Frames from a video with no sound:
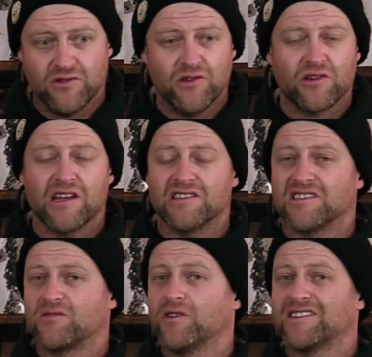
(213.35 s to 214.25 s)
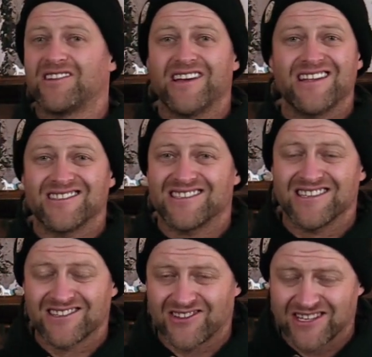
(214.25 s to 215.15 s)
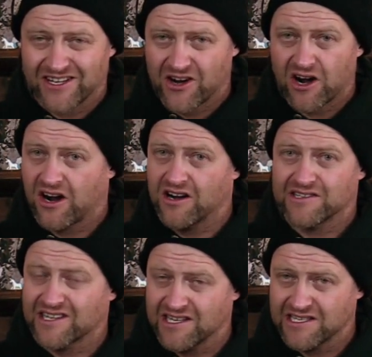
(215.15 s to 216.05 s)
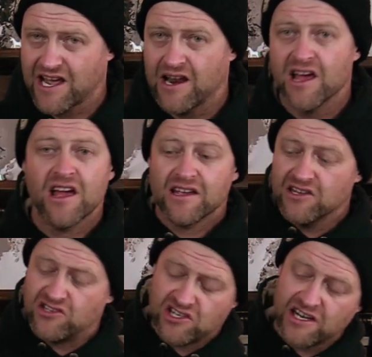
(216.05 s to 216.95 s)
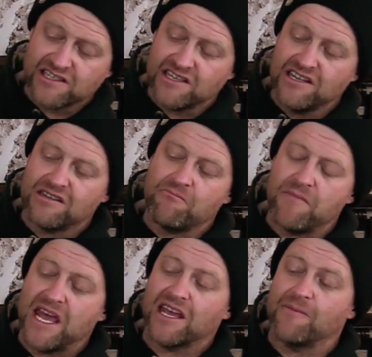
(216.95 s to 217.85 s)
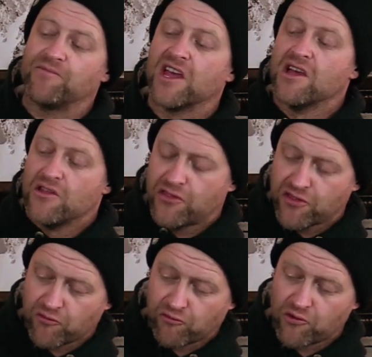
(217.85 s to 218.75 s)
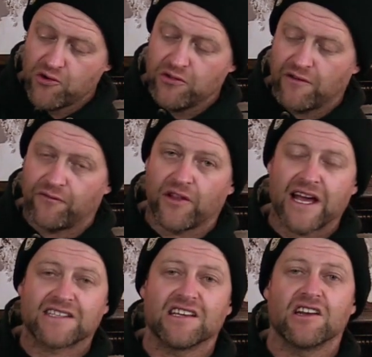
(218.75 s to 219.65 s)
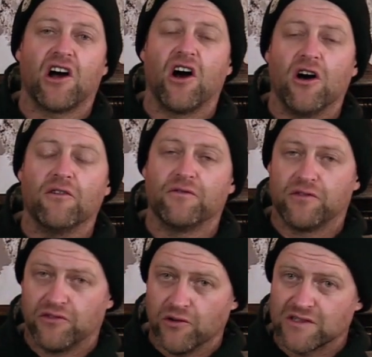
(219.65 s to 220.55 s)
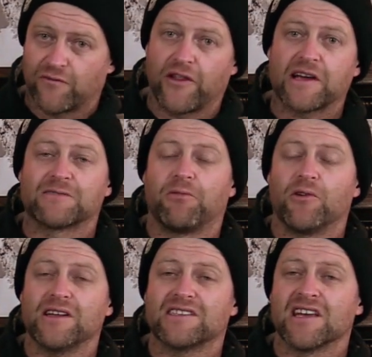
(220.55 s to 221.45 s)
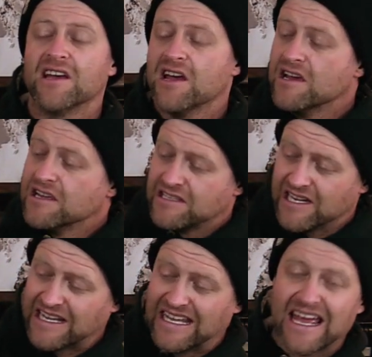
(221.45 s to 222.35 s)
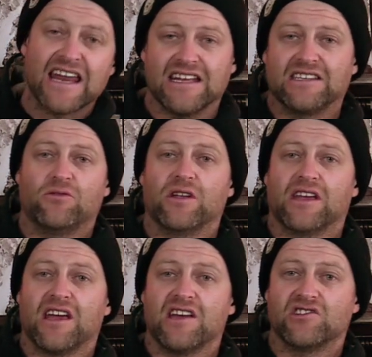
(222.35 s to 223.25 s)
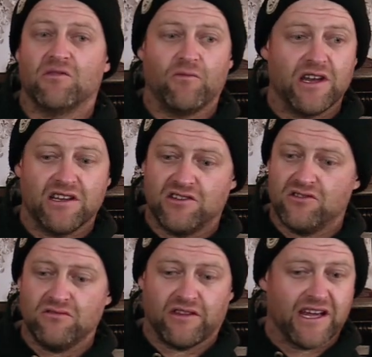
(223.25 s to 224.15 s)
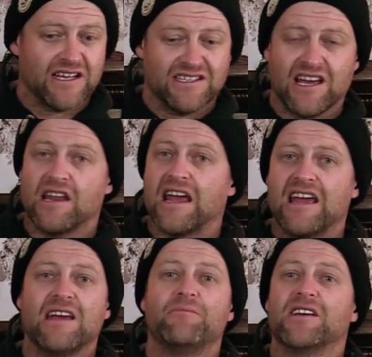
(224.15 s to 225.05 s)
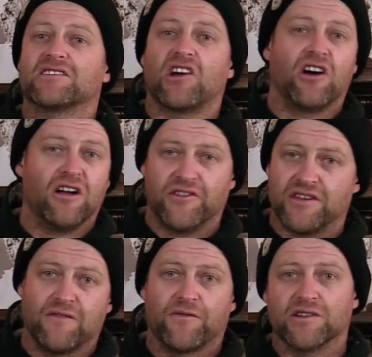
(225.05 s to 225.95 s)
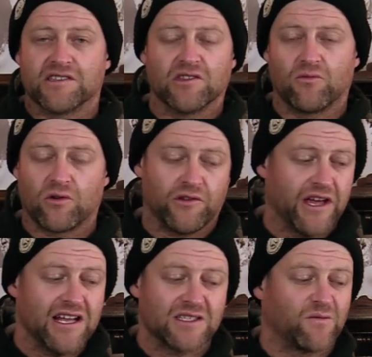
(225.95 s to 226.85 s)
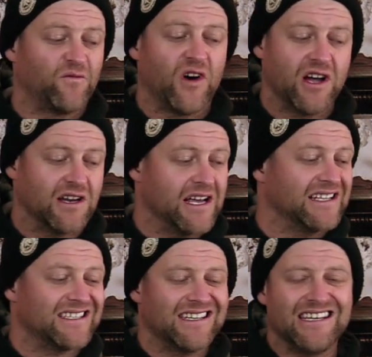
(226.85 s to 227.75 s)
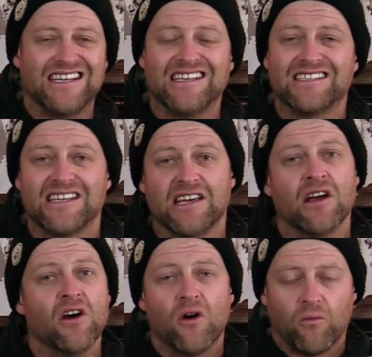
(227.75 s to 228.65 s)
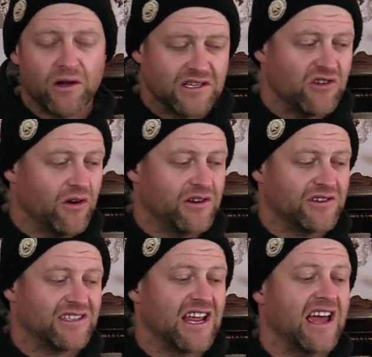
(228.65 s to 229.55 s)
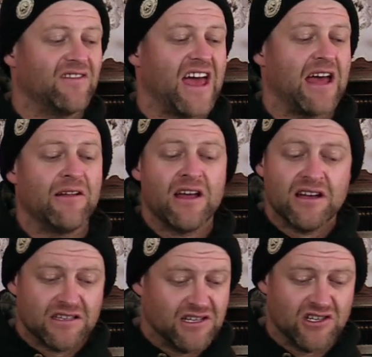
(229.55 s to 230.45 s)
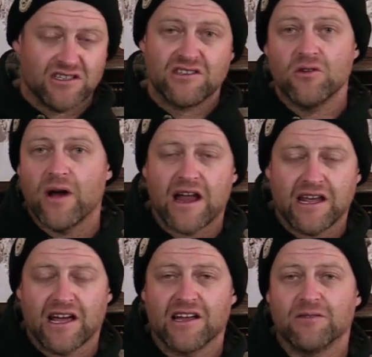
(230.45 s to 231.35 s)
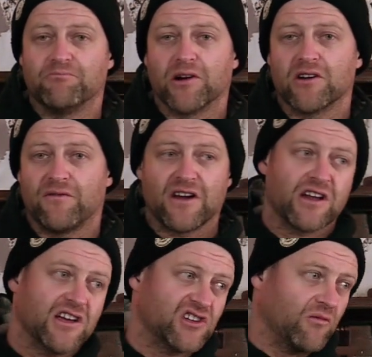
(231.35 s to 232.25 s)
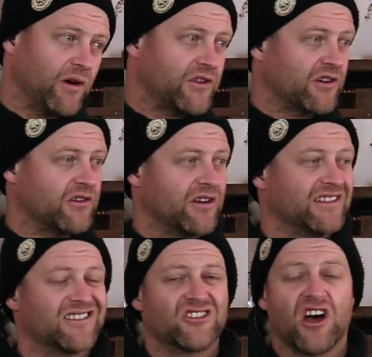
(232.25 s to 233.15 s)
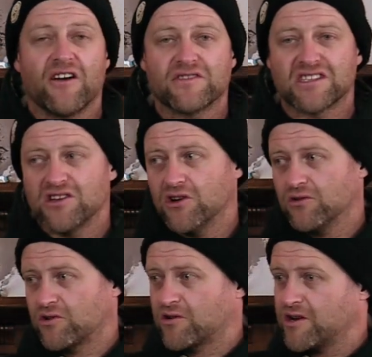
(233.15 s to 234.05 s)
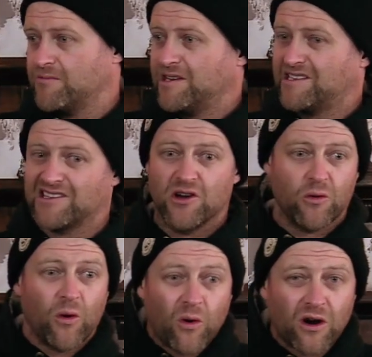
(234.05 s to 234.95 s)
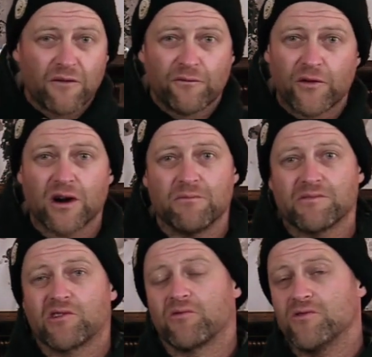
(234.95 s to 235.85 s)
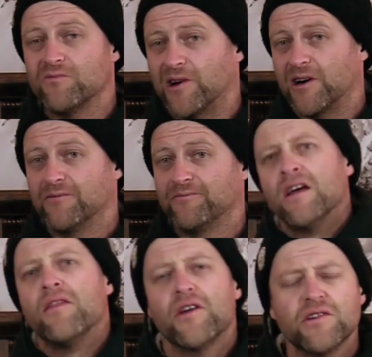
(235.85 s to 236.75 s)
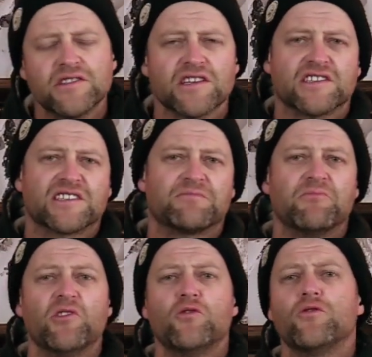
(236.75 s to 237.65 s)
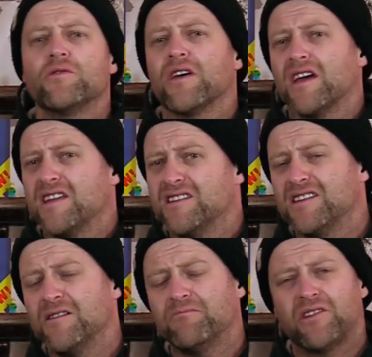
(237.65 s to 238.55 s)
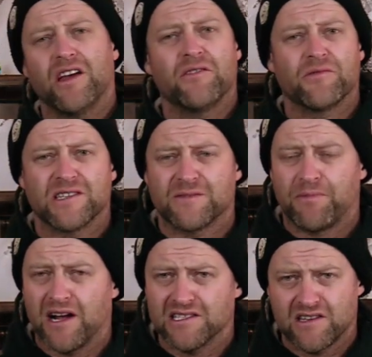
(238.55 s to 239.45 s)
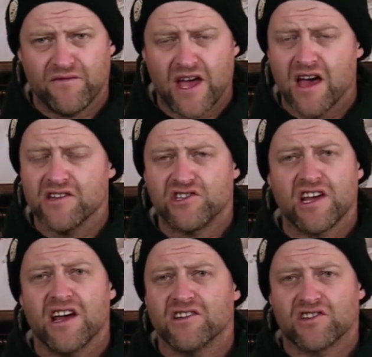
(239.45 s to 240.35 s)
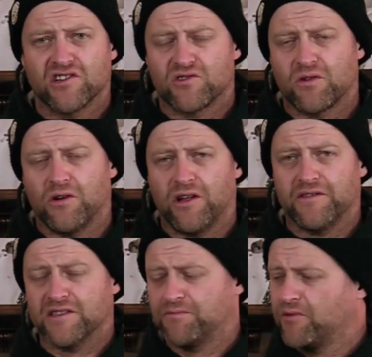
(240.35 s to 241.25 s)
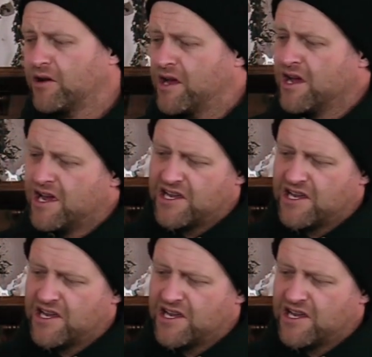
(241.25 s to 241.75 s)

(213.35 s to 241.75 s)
You can swizzle and sizzle till your heart's content. You just need to make it through the flexing of those flex points to get it to engage. And when you do, like I said, it makes all the difference in the world. It's fun, it's easy. Once you understand that, to just do any kind of butter variation, whether you're in soft snow, creamy snow, or a firm groomer. There's a smooth, nimble, and responsive edge-to-edge control on this board.